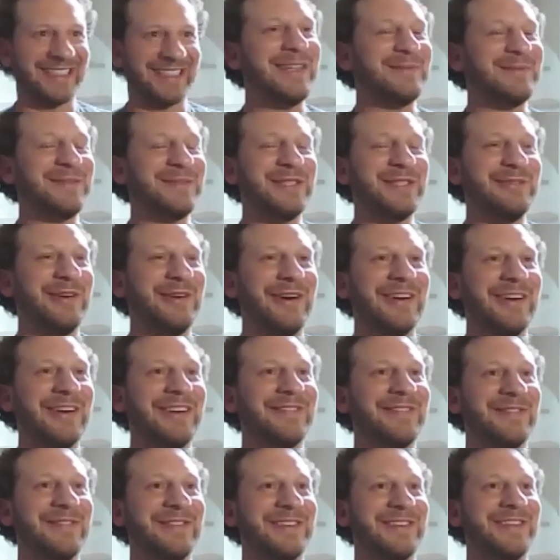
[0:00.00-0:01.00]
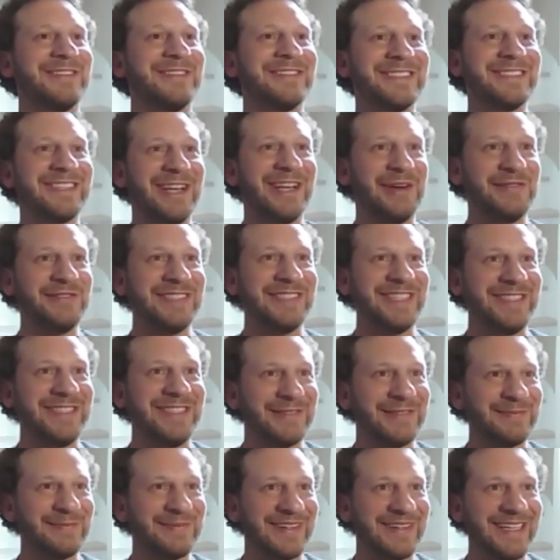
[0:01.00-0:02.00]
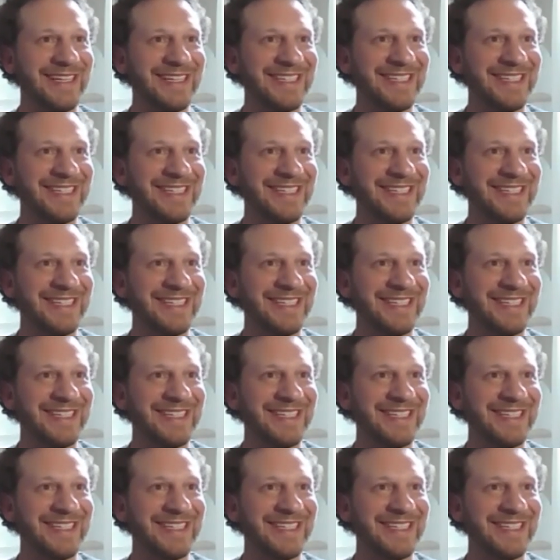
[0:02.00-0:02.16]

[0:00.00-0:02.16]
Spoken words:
too hard for yourself to even play now.